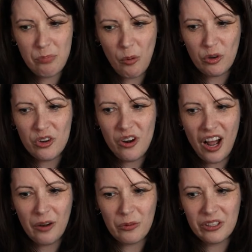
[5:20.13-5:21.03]
but we're
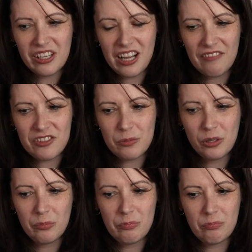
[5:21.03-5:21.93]
not really
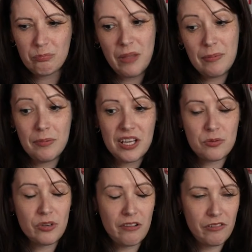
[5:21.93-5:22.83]
comfortable, maybe
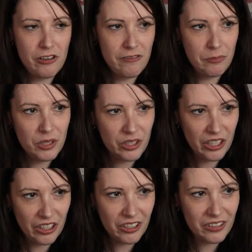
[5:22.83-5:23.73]
because we're not very
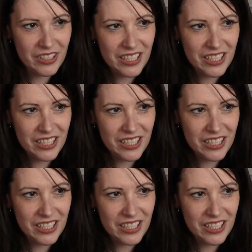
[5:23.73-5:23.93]
familiar,